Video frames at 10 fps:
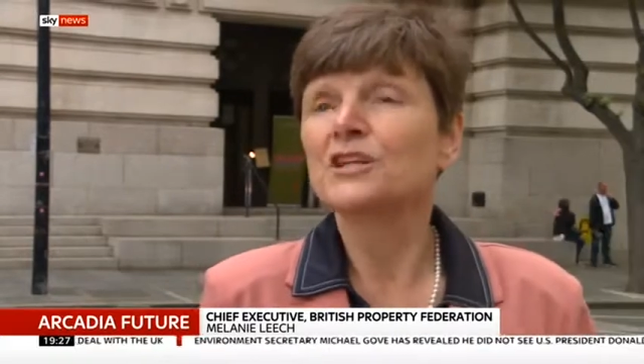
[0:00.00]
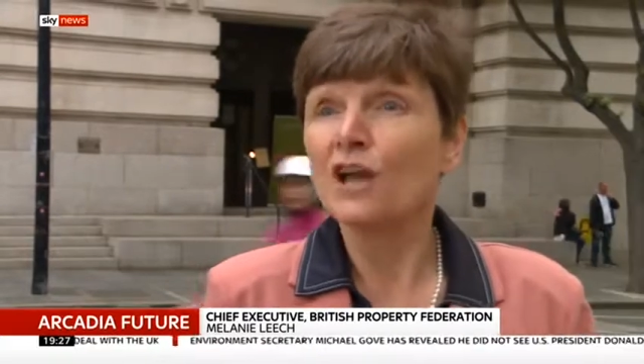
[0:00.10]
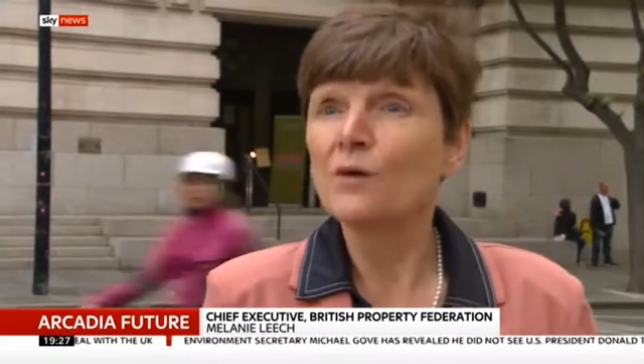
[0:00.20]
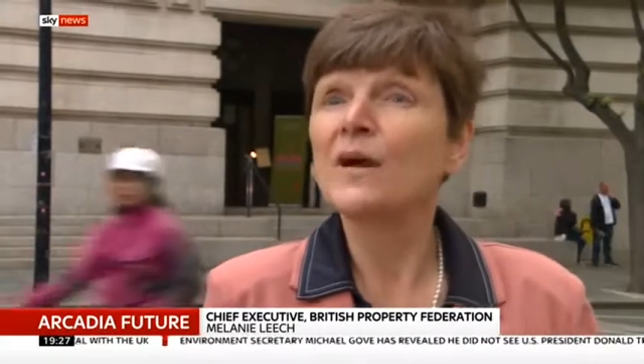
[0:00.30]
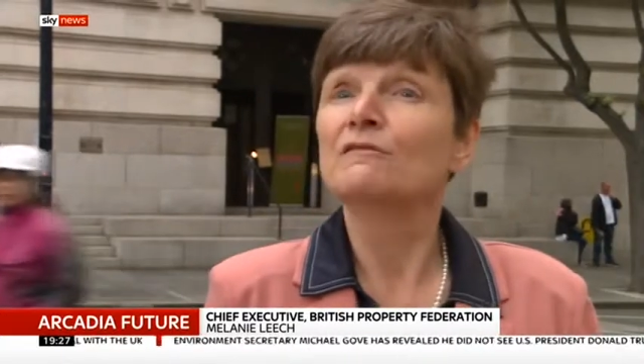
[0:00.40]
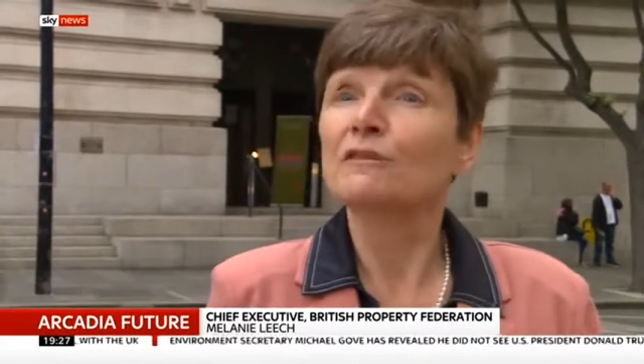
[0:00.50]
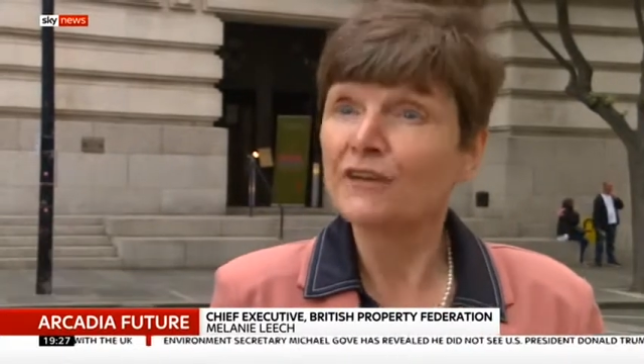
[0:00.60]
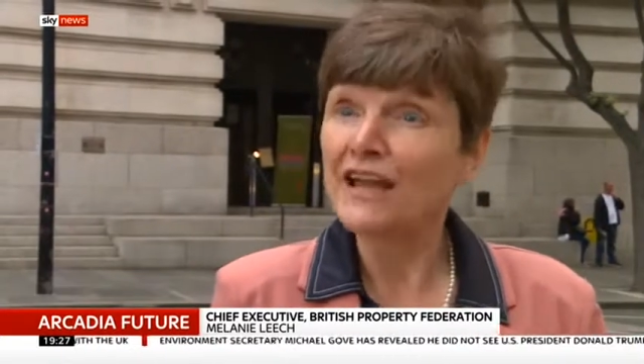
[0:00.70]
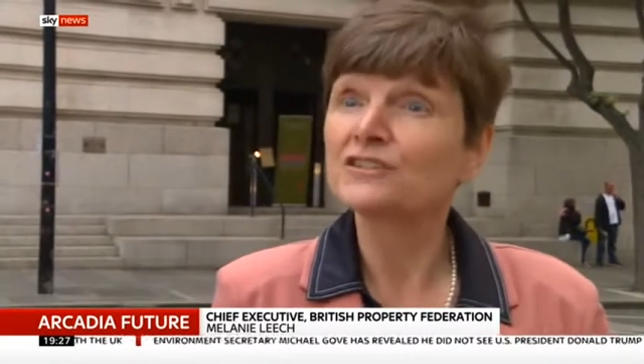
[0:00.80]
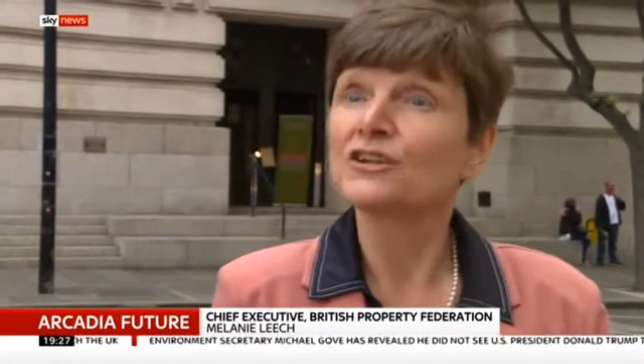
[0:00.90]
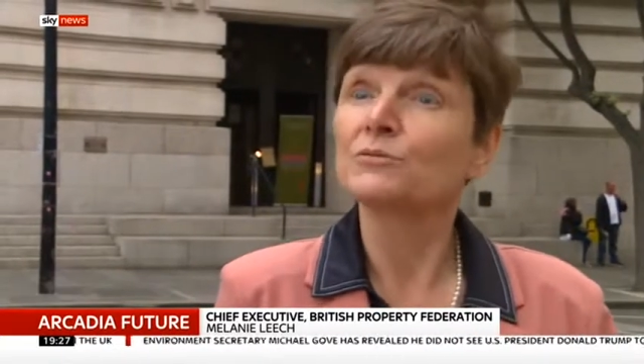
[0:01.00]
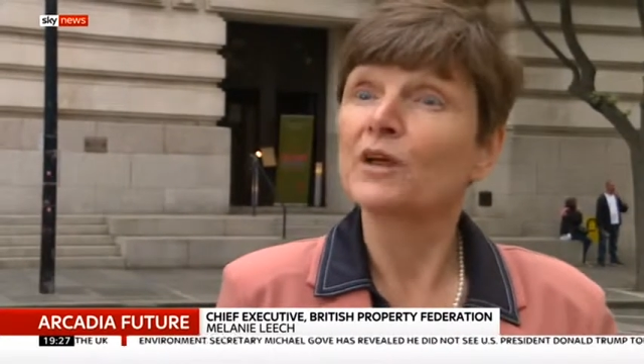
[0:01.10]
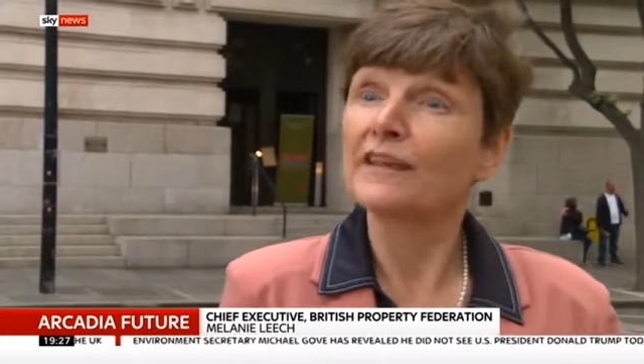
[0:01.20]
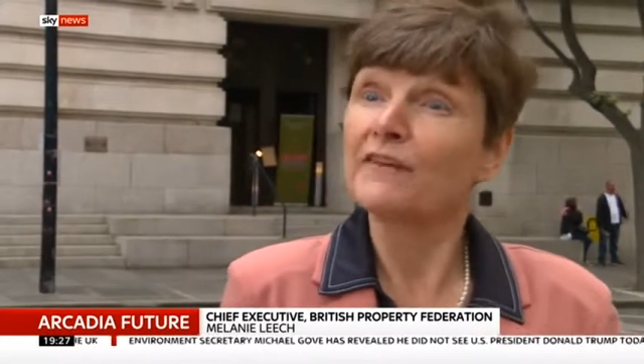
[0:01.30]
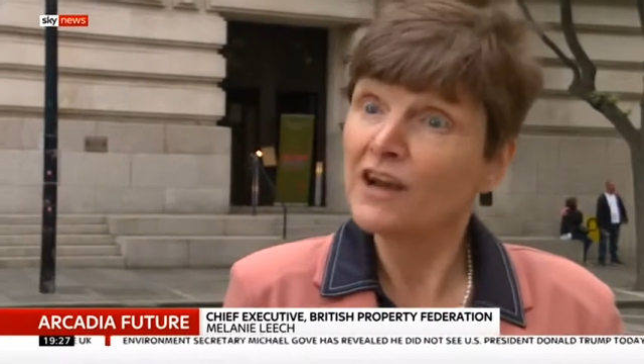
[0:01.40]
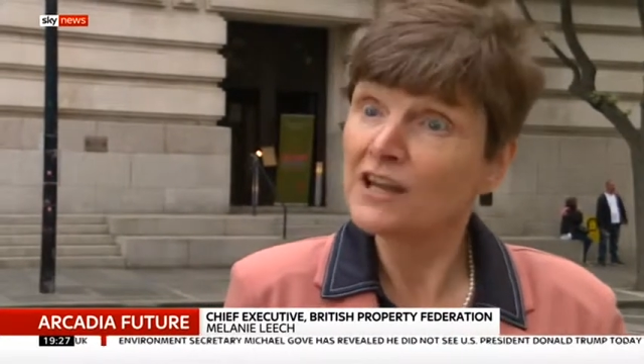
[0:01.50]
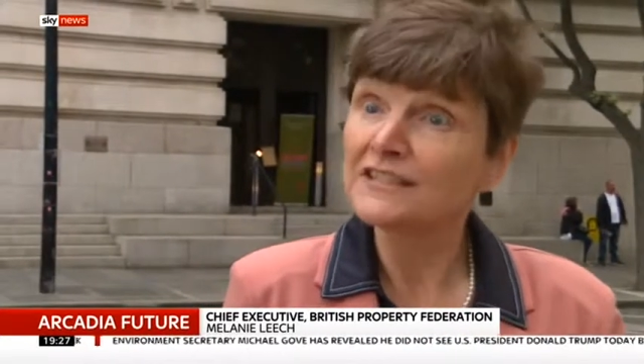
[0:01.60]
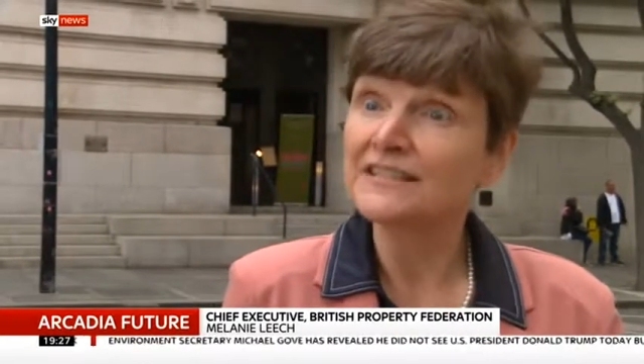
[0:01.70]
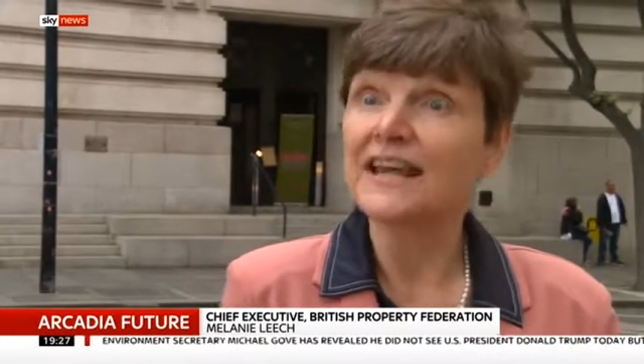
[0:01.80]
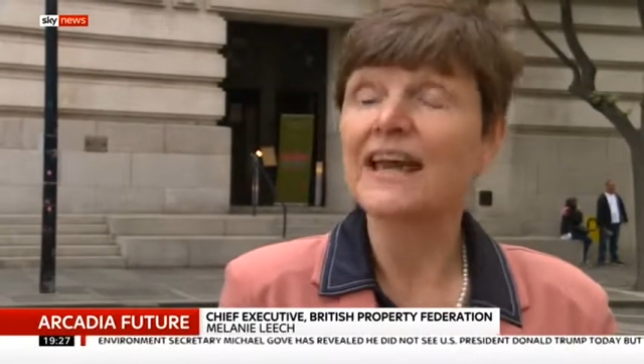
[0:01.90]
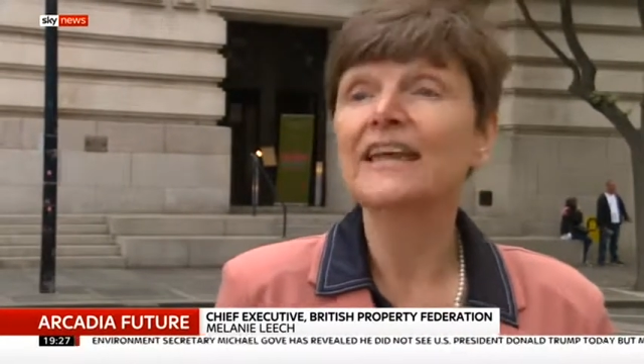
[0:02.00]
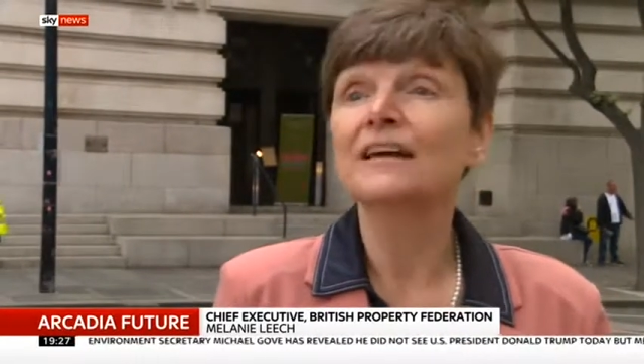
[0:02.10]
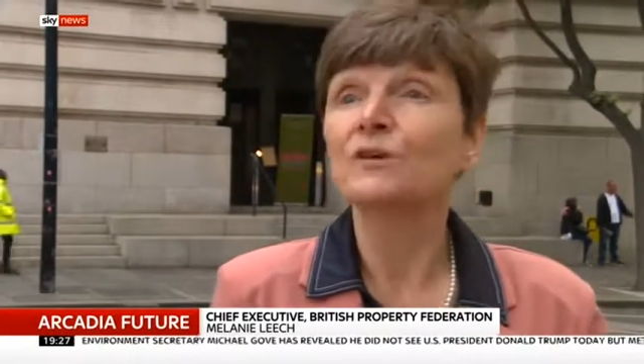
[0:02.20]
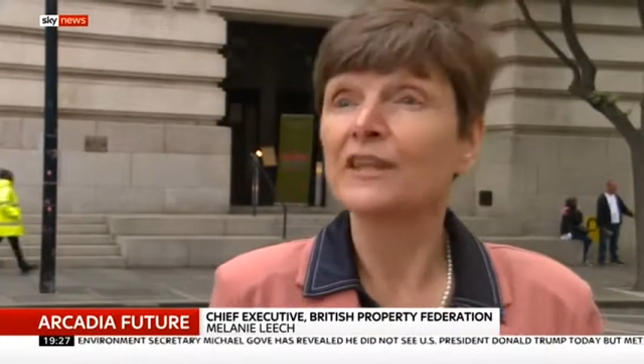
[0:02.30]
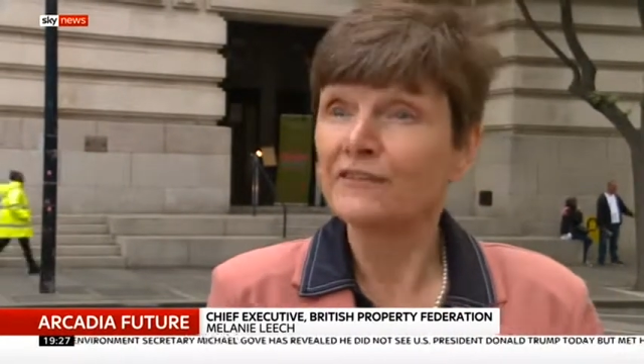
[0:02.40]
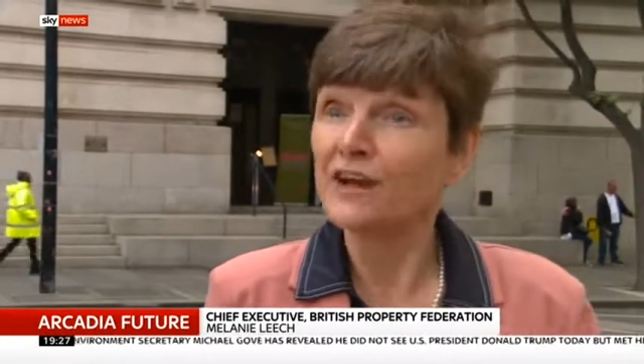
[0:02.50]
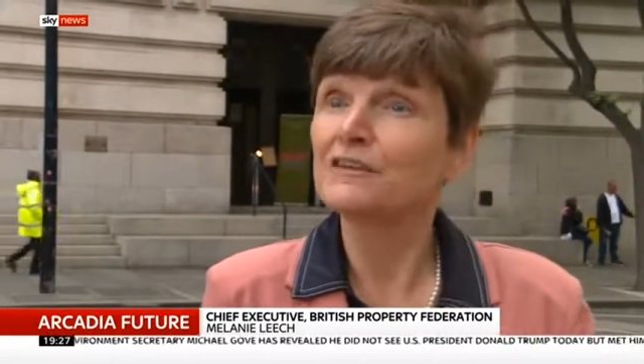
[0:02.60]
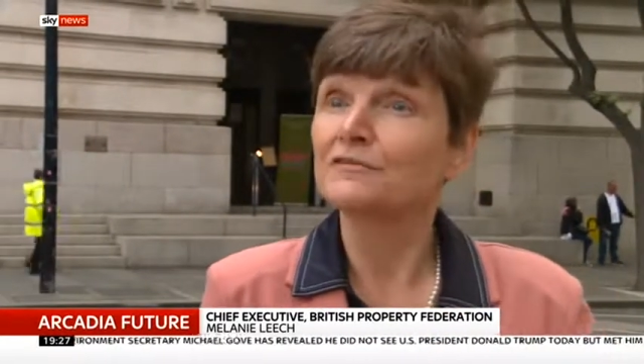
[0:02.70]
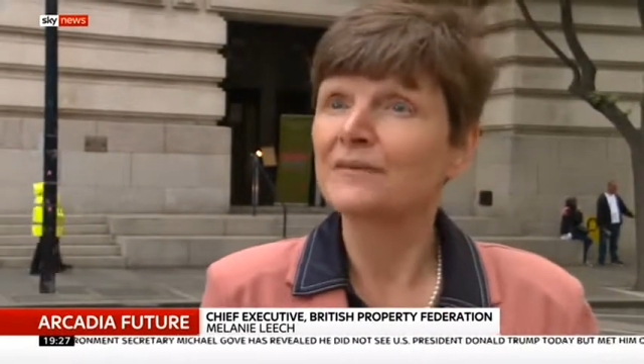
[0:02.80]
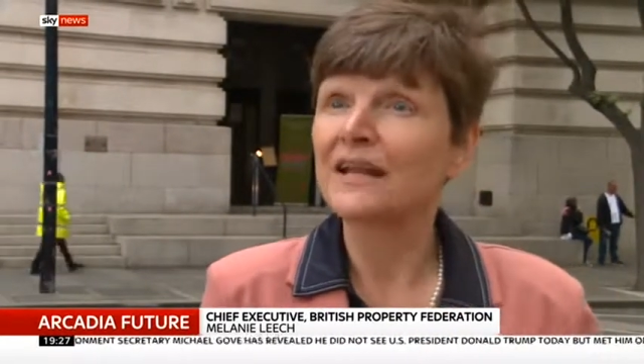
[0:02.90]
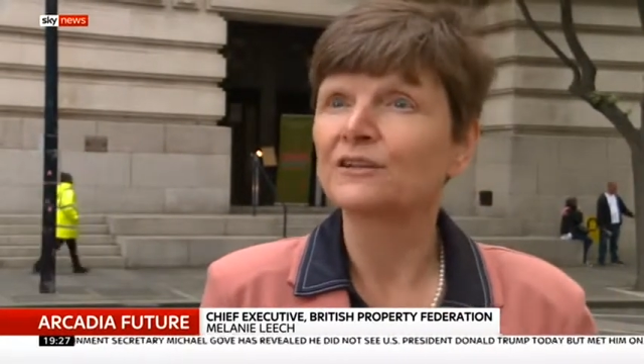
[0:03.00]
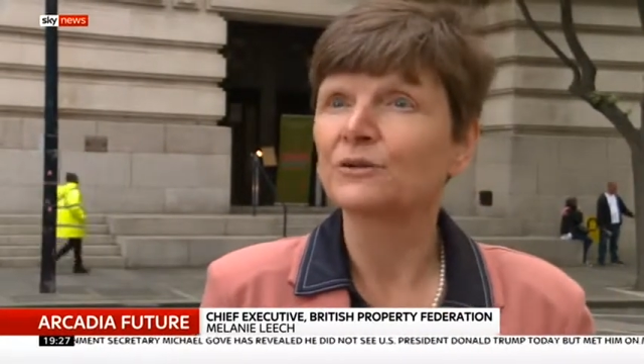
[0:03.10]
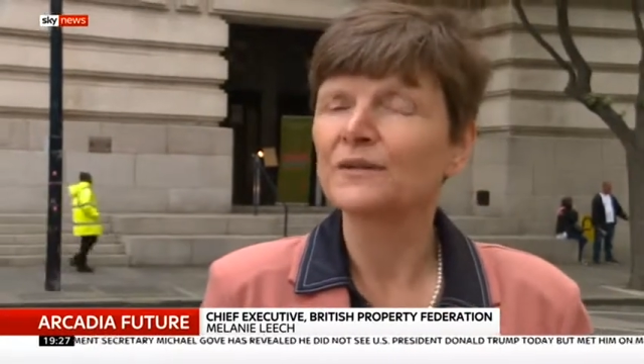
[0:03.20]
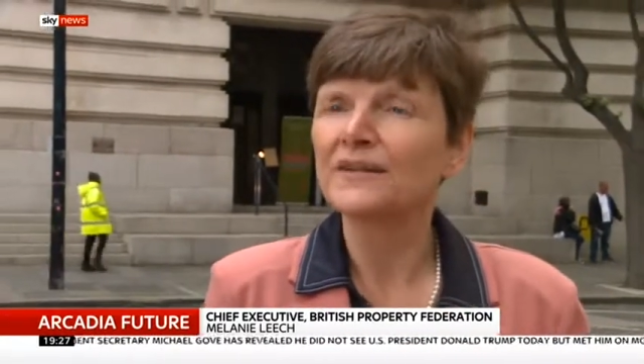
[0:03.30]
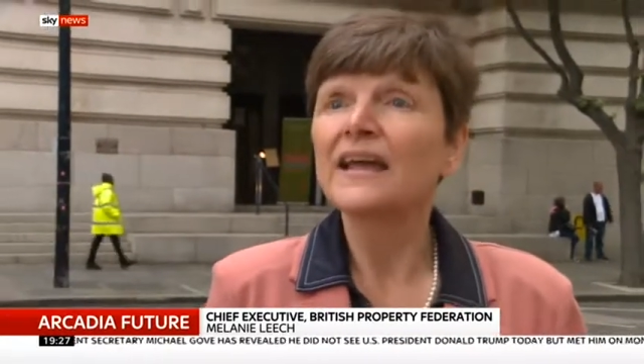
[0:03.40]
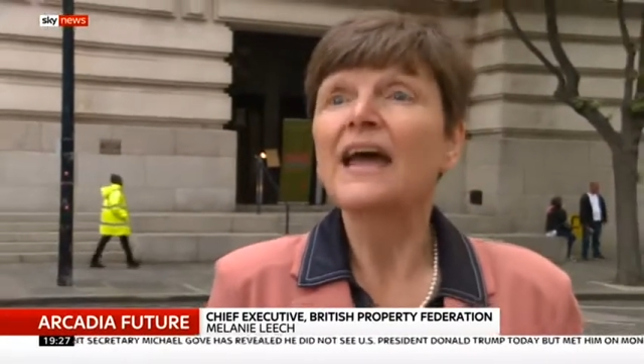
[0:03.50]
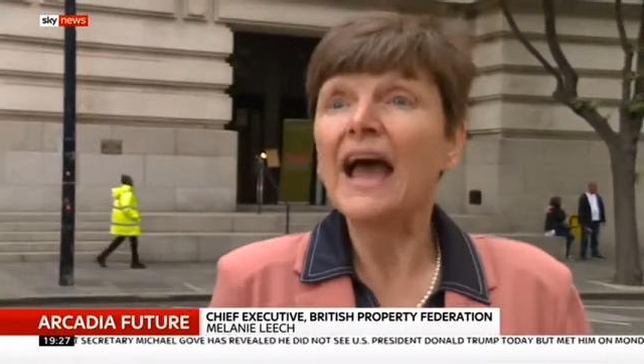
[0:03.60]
to go away and reflect on what they've heard today and what they've heard from landlords